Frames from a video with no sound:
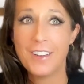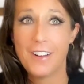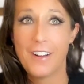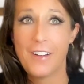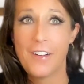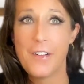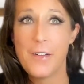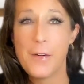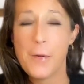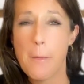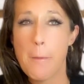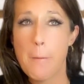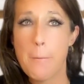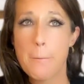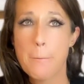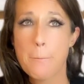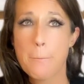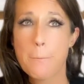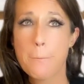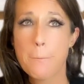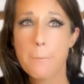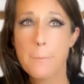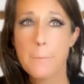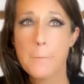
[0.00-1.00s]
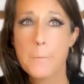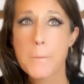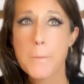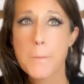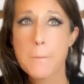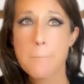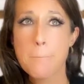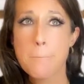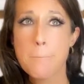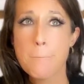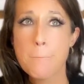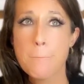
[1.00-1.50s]

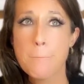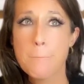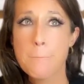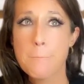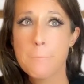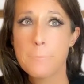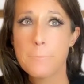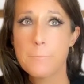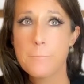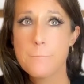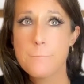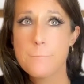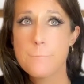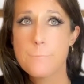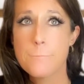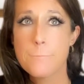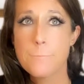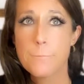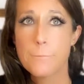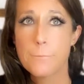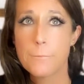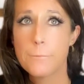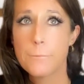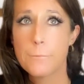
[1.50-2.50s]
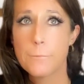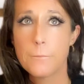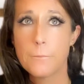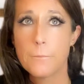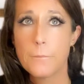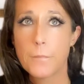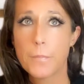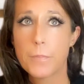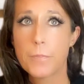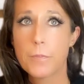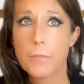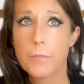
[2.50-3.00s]

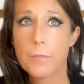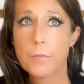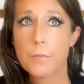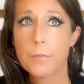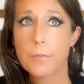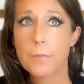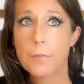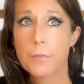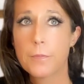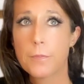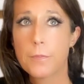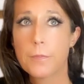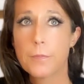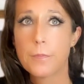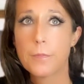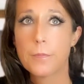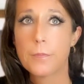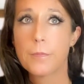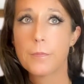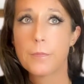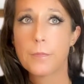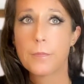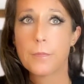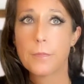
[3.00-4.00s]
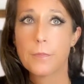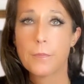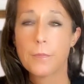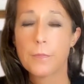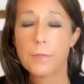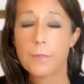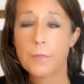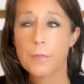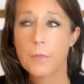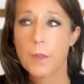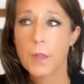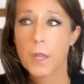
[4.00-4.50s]

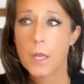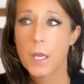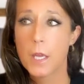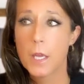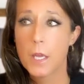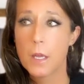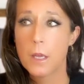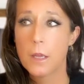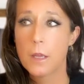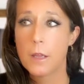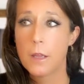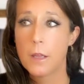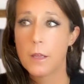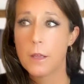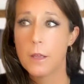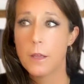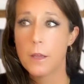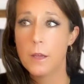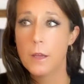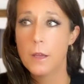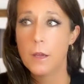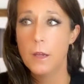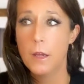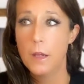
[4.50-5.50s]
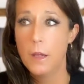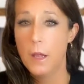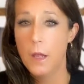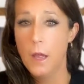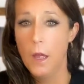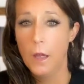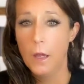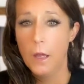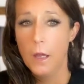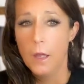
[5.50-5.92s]
No one is speaking in this clip.